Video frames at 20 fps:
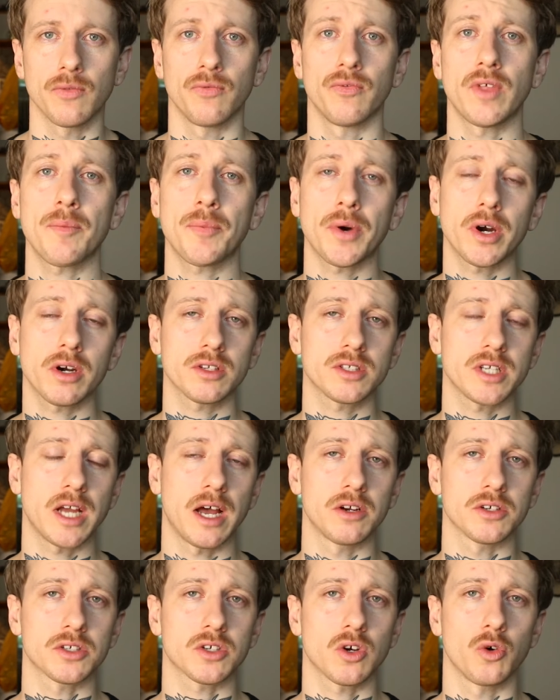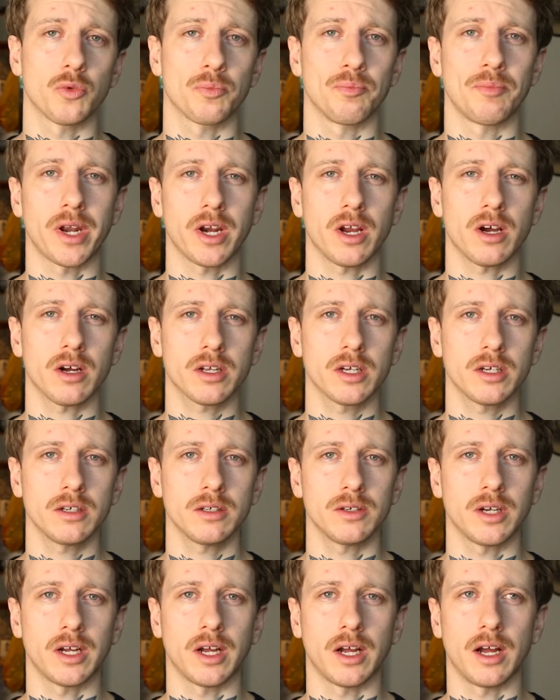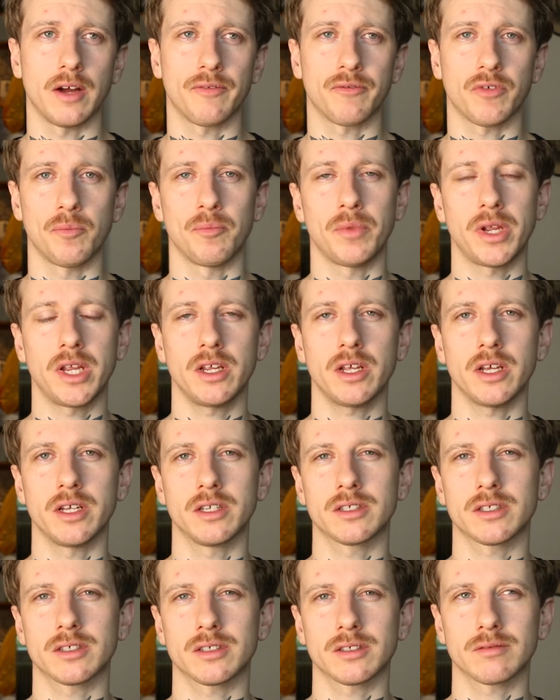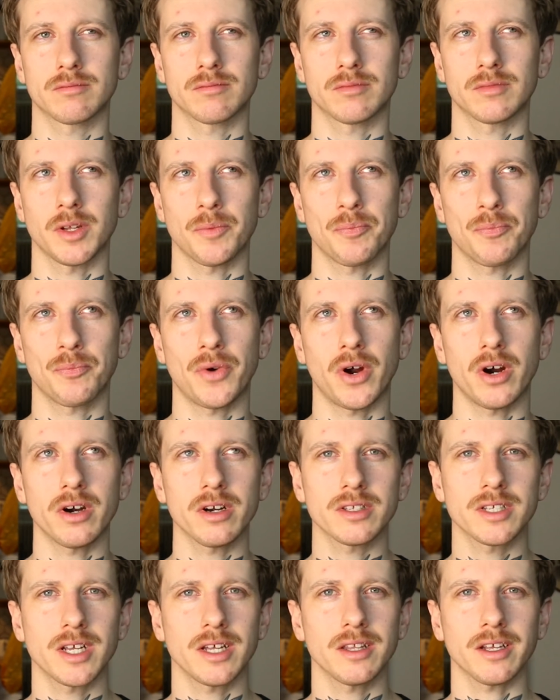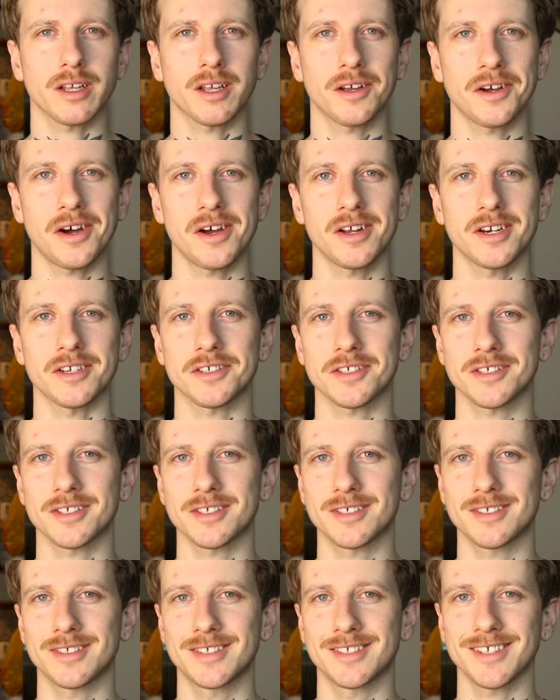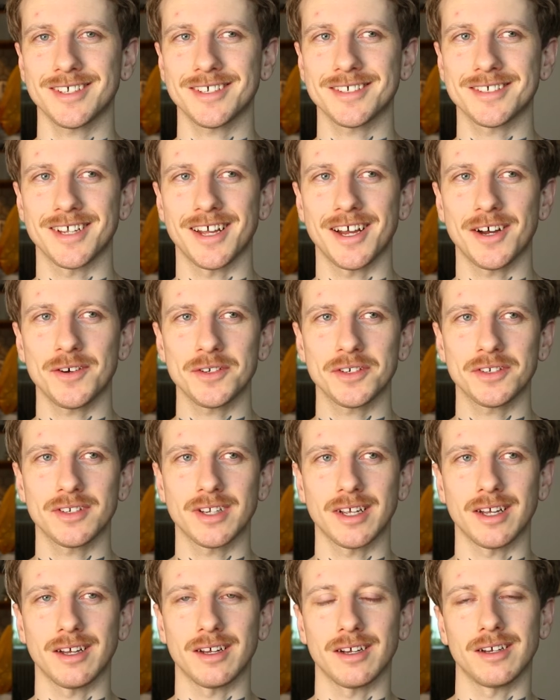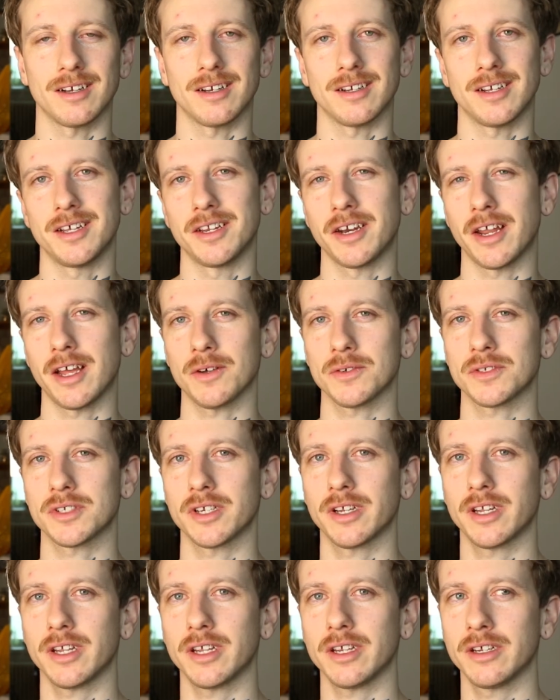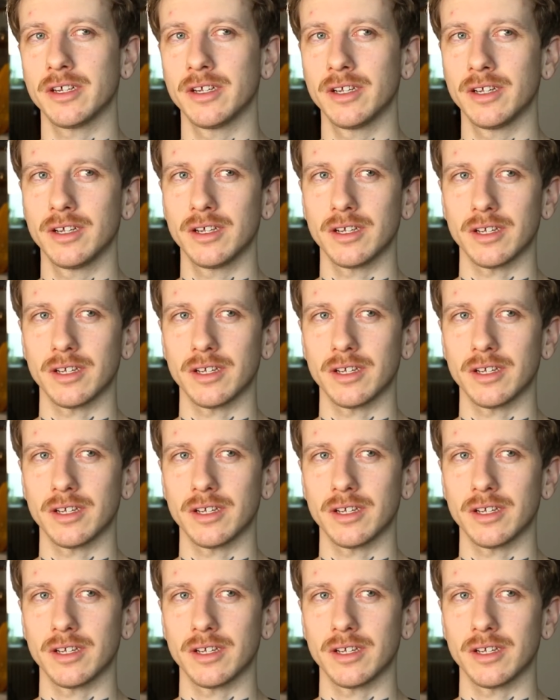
That part of town is called Merihaka. For me, it's a part of town that kind of sticks out in Helsinki.